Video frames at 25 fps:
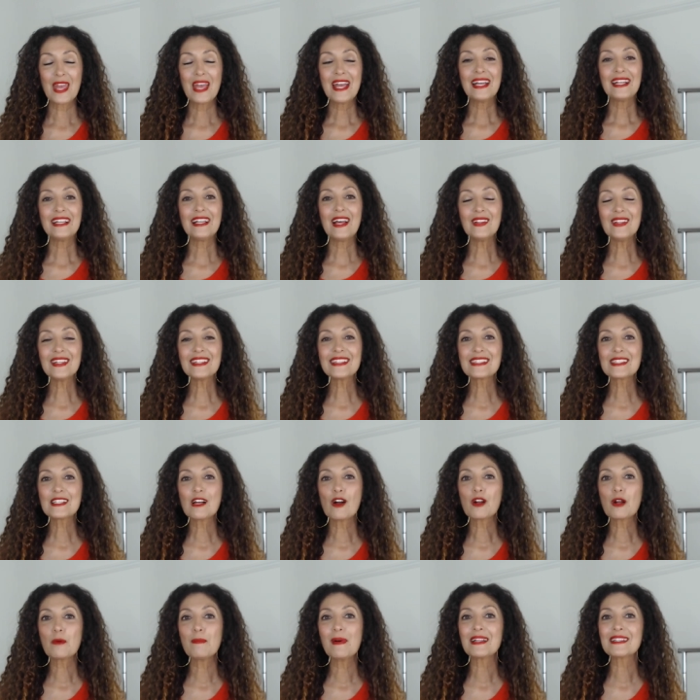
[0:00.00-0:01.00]
Now let's
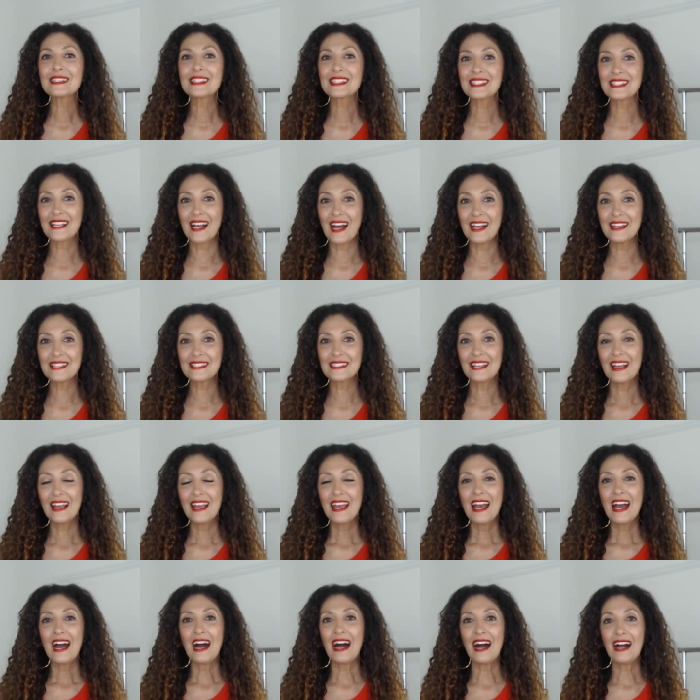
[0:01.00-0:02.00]
talk about size.
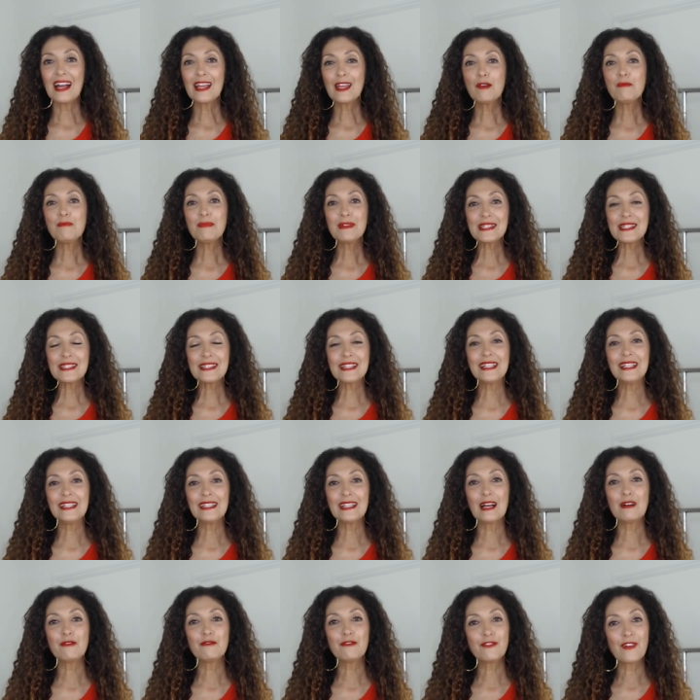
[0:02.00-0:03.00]
I am petite,
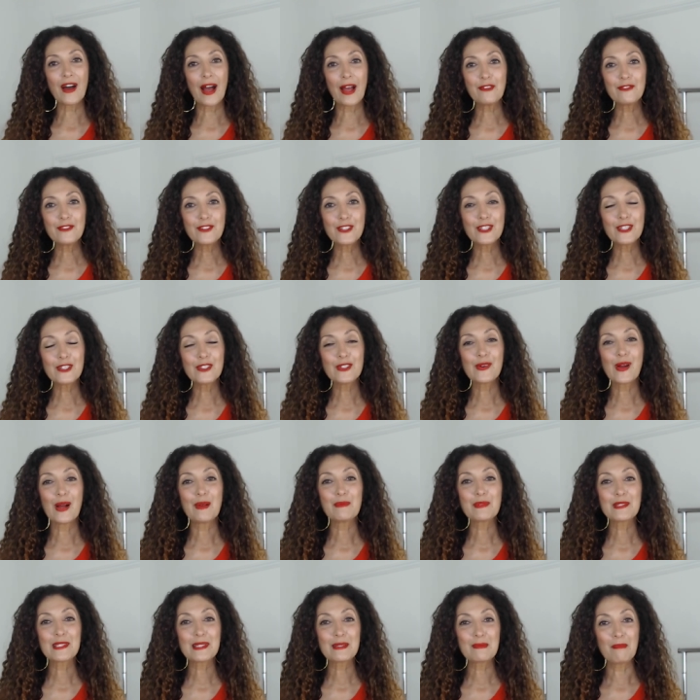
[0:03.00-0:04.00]
I'm 5'2", I'm
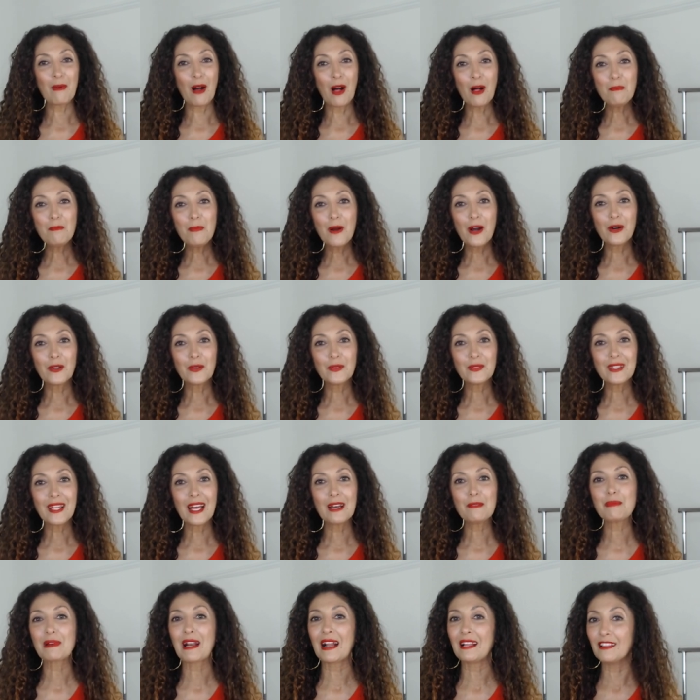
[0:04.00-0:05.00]
small boned,
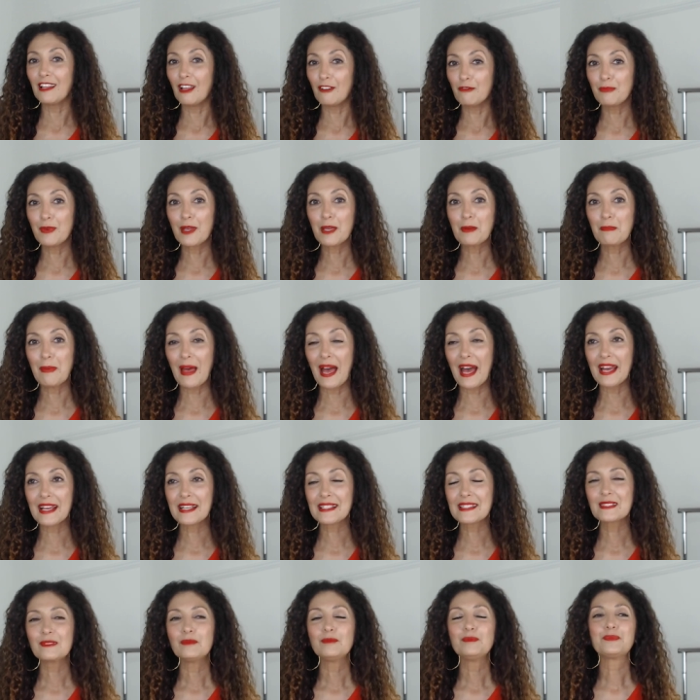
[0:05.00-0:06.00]
but I love big
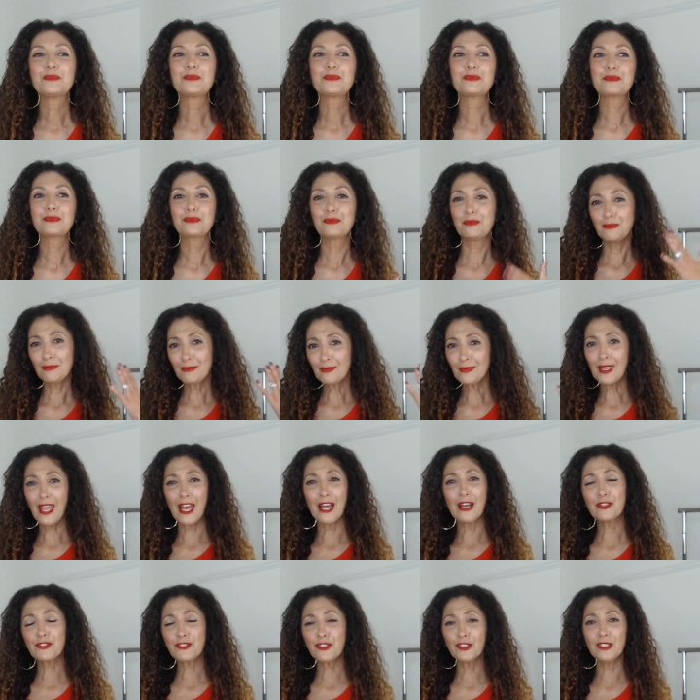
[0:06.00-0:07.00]
bags. I
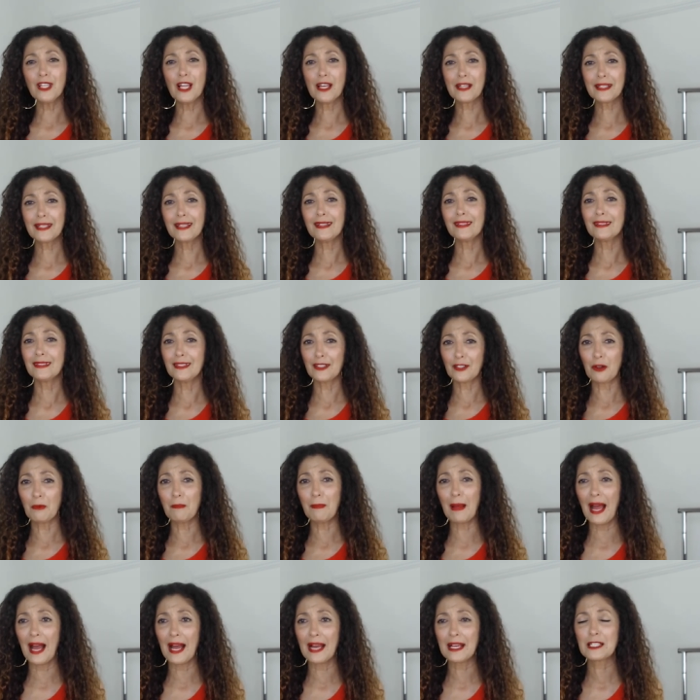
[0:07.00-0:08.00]
also like little
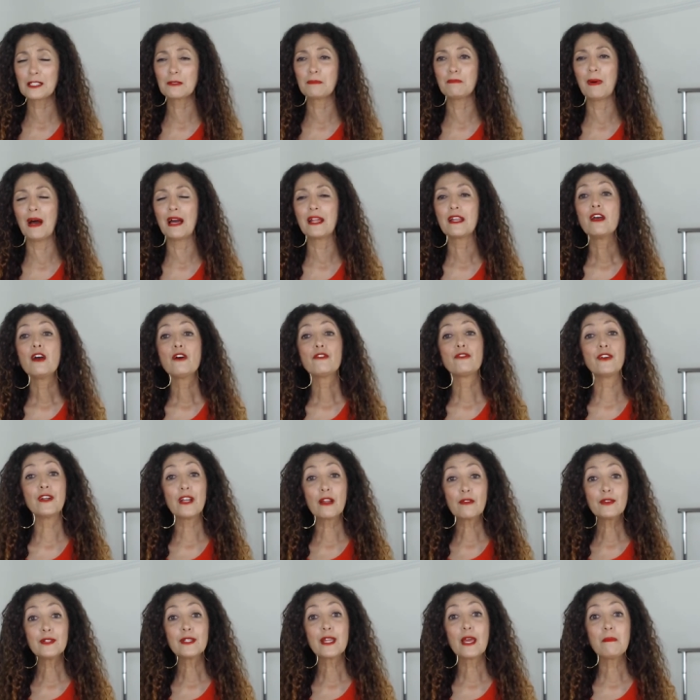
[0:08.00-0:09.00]
bags, but for an
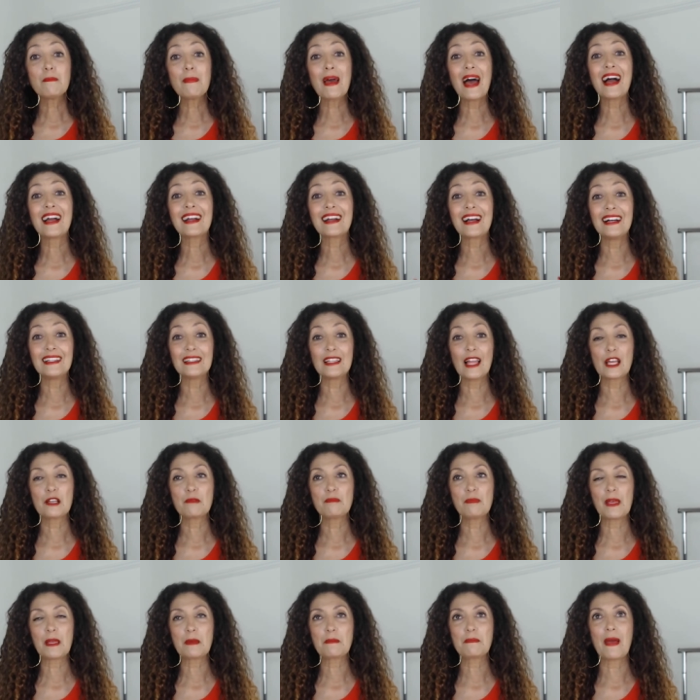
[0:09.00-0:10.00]
everyday bag, I like
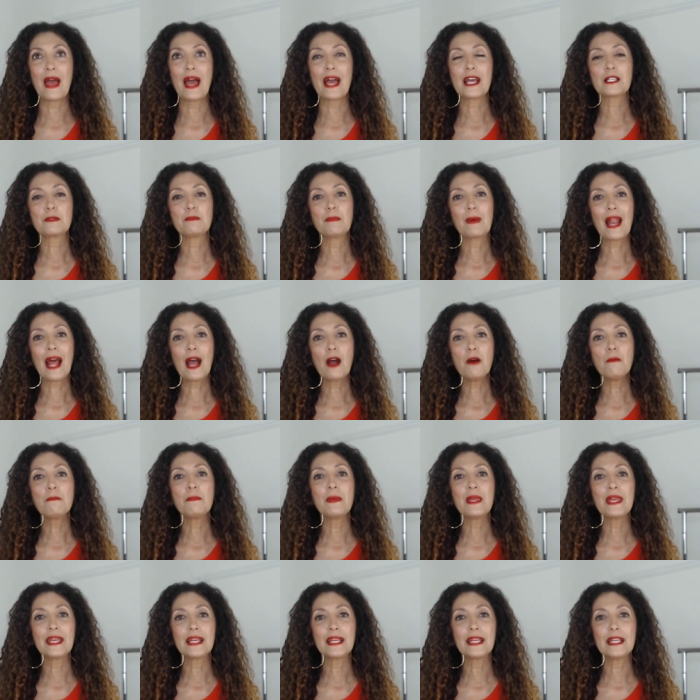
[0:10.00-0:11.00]
big bags. But how
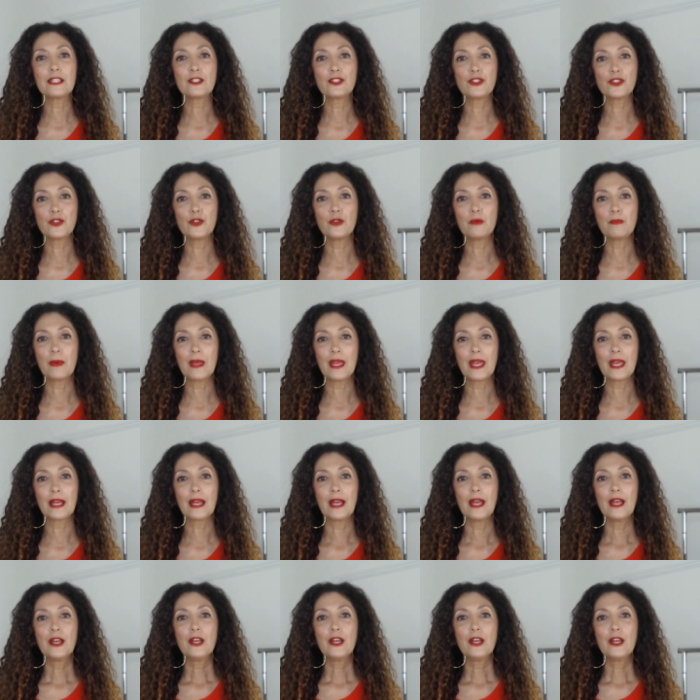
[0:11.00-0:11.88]
big is too big?